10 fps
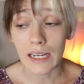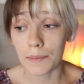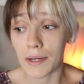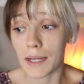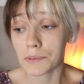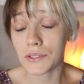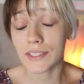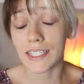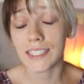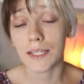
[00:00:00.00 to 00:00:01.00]
perhaps you
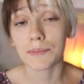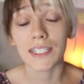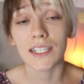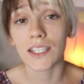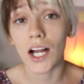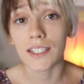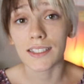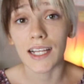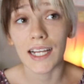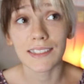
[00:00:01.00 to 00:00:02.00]
say something along the
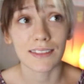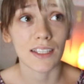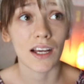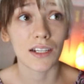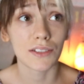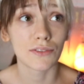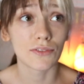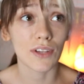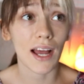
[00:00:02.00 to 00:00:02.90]
lines of,